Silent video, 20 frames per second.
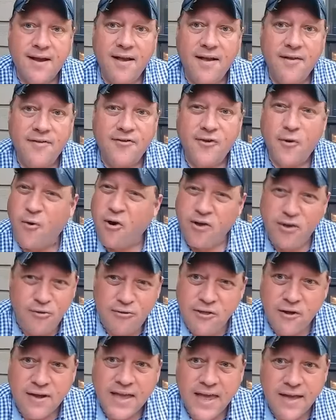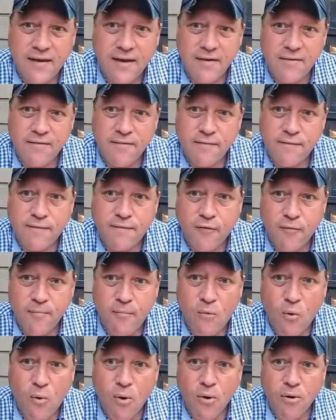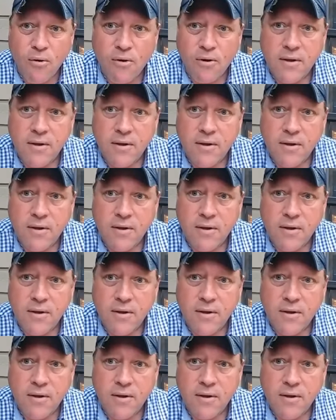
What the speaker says: So are you looking for more?